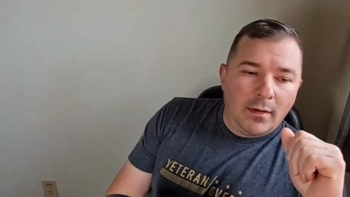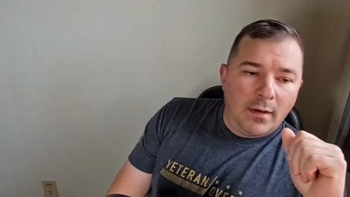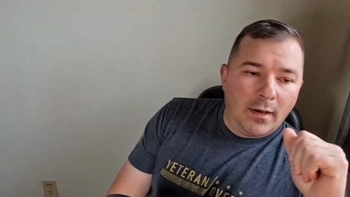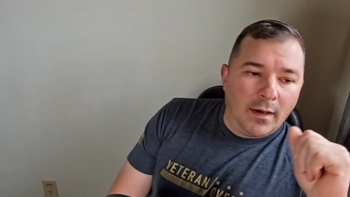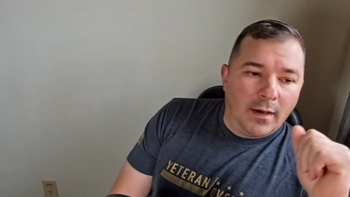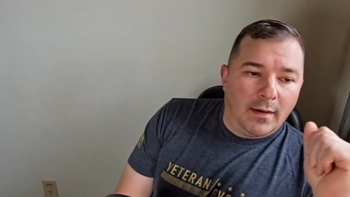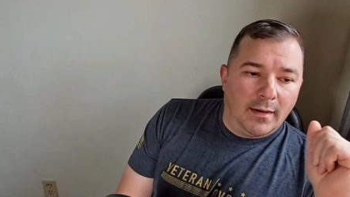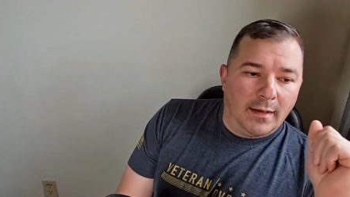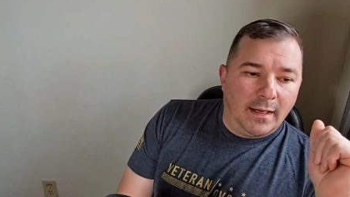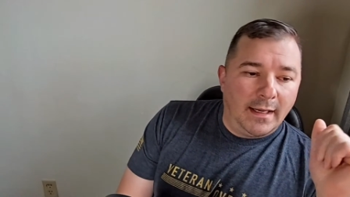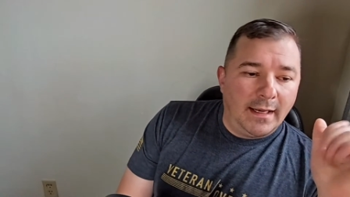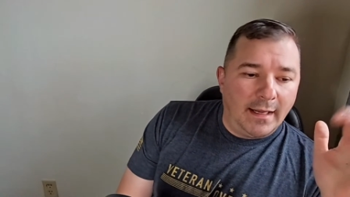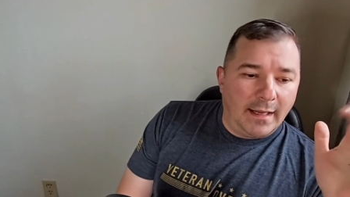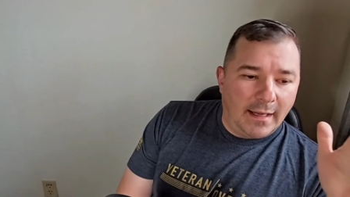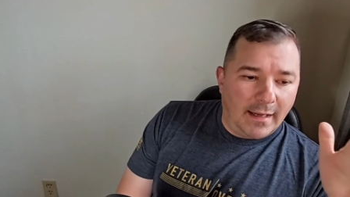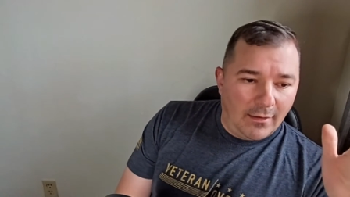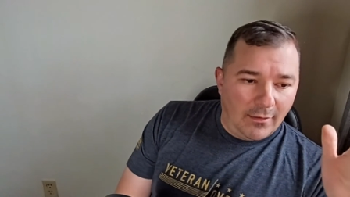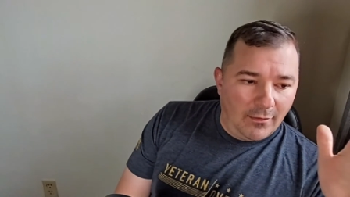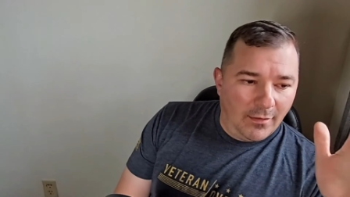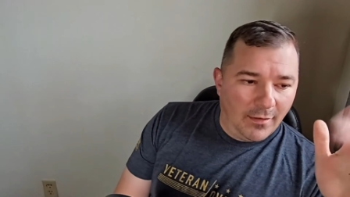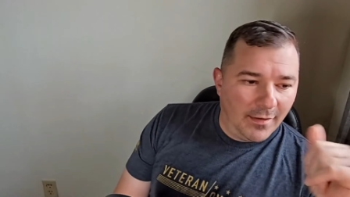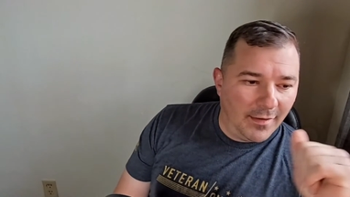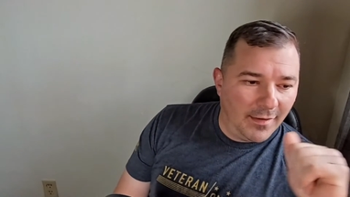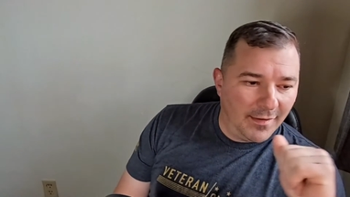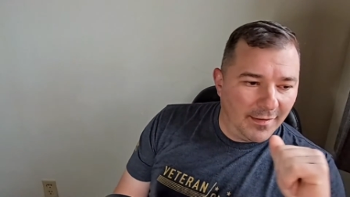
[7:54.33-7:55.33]
anyhow,
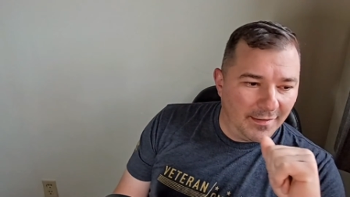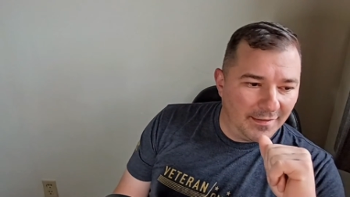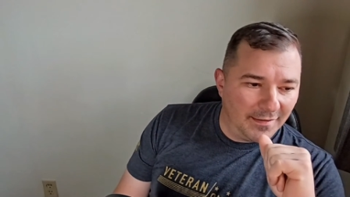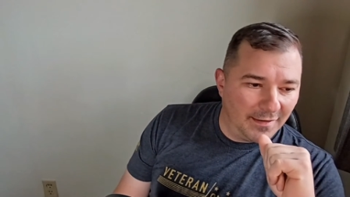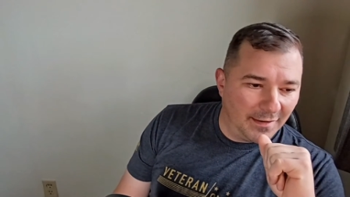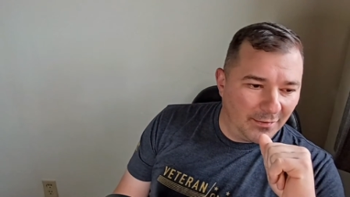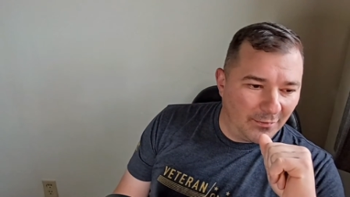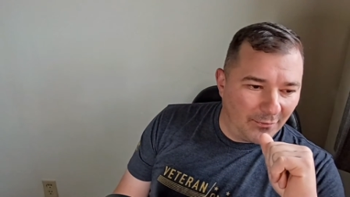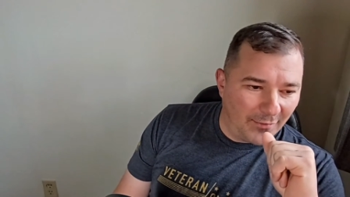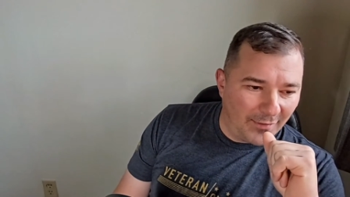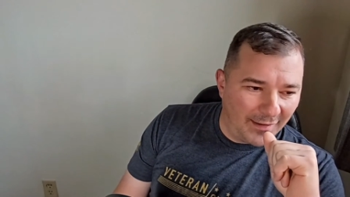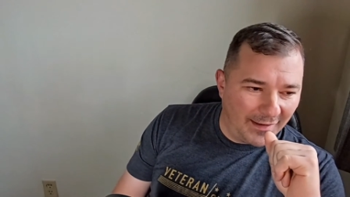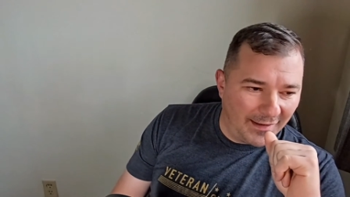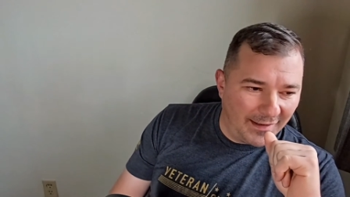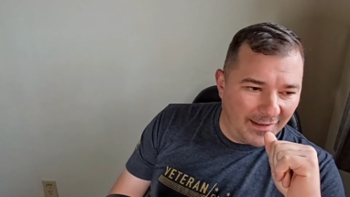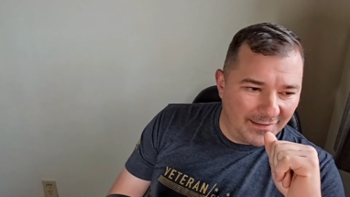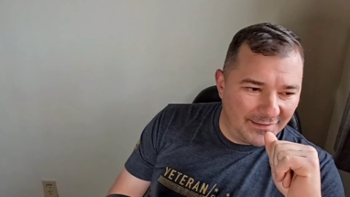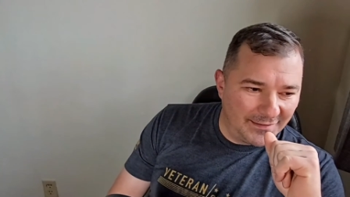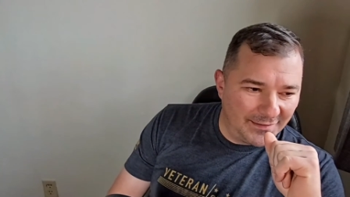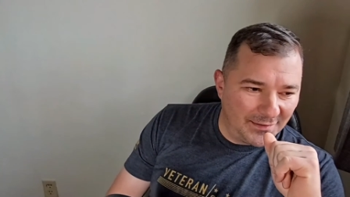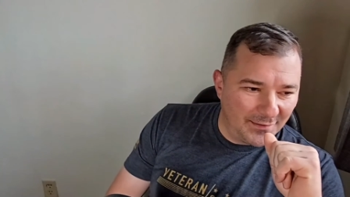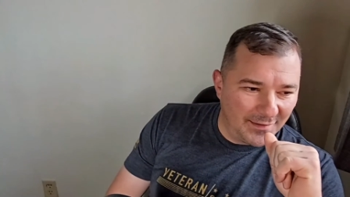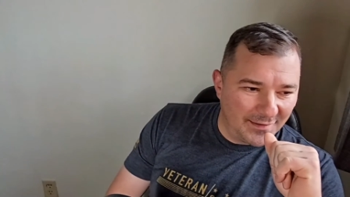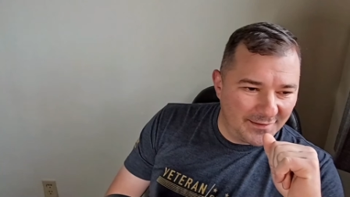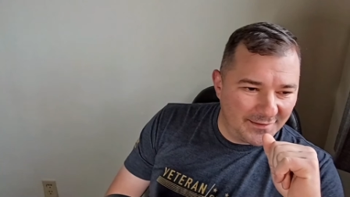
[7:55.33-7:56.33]
I don't want to get
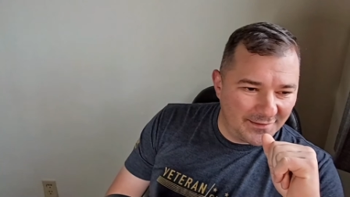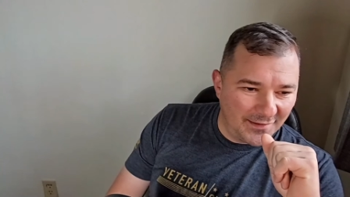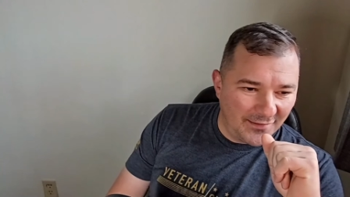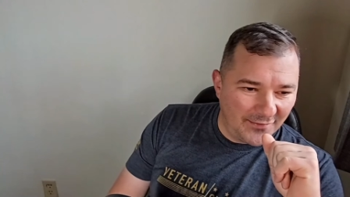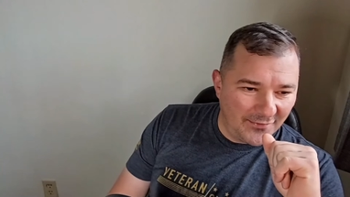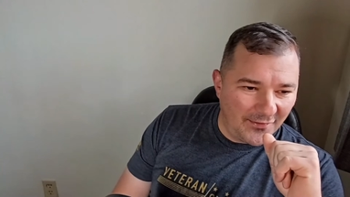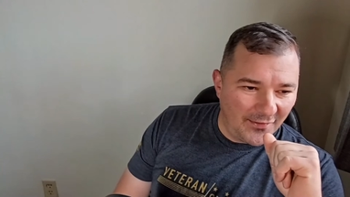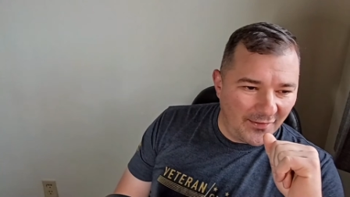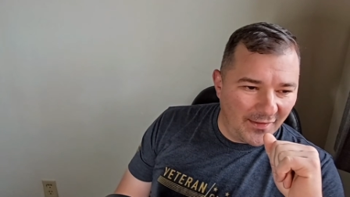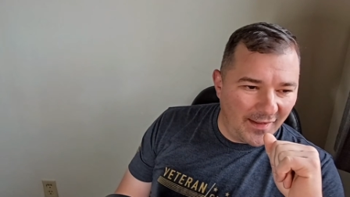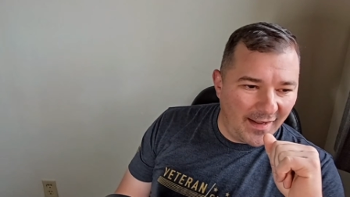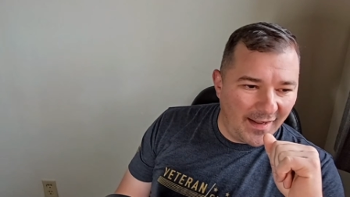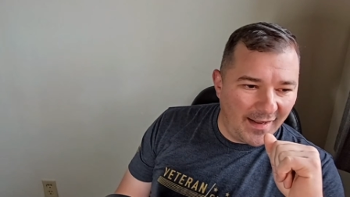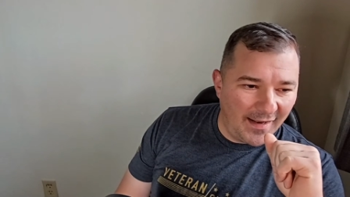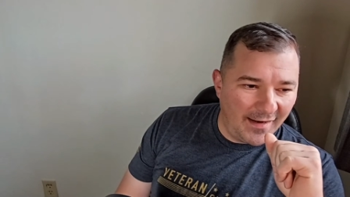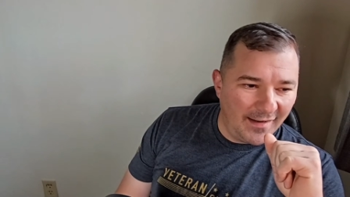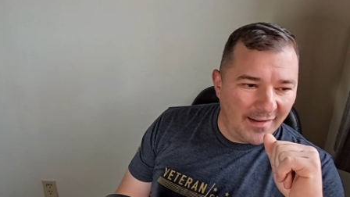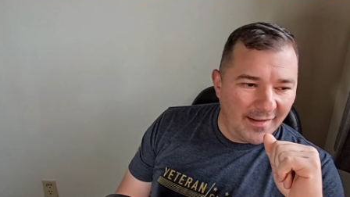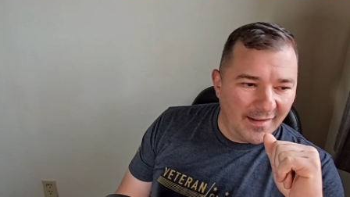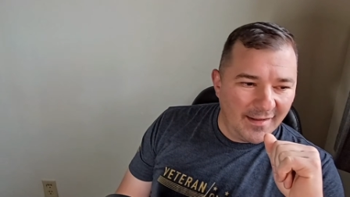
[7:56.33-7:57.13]
too much off on that.